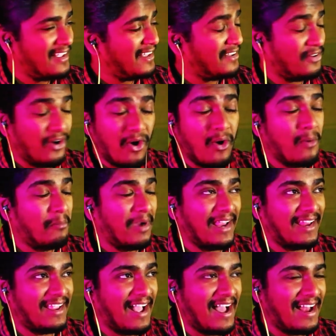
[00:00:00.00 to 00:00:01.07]
oh my
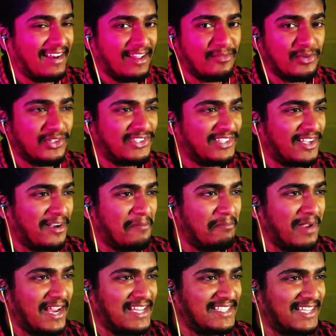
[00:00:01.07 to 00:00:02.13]
god that was
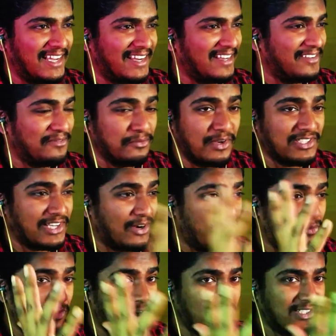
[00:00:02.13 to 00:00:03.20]
amazing it was like
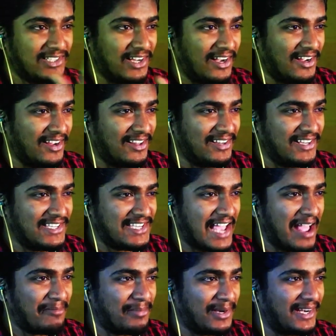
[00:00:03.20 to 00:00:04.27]
what the hell is
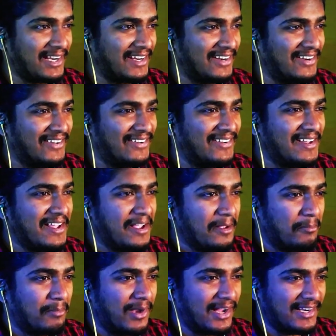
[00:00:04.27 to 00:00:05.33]
happening you know
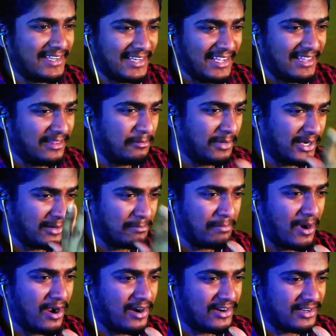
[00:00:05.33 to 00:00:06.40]
but in the middle
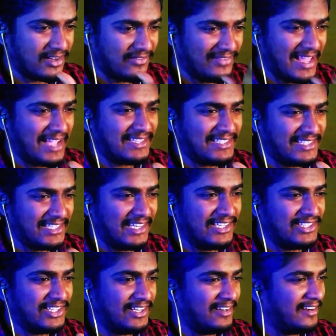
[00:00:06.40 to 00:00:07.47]
part of that
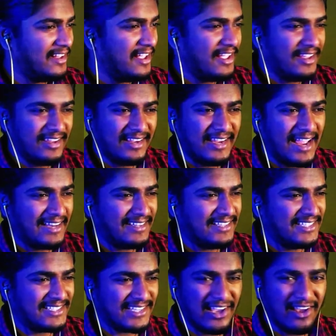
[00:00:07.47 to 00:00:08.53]
season you got
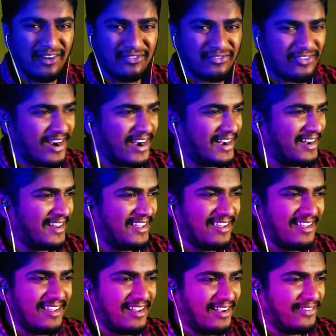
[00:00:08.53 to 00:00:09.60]
this girlfriend
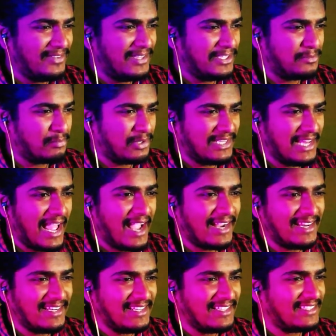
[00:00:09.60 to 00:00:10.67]
of this
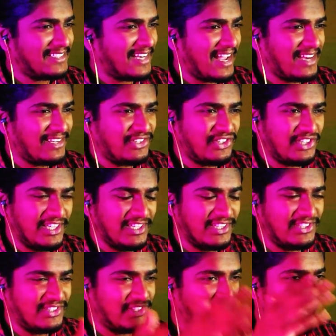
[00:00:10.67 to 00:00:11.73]
protagonist and she's
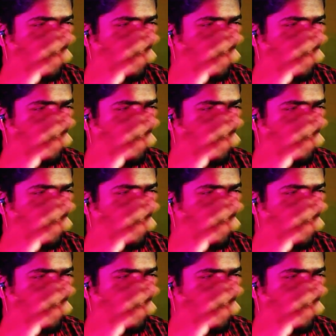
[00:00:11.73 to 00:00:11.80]
so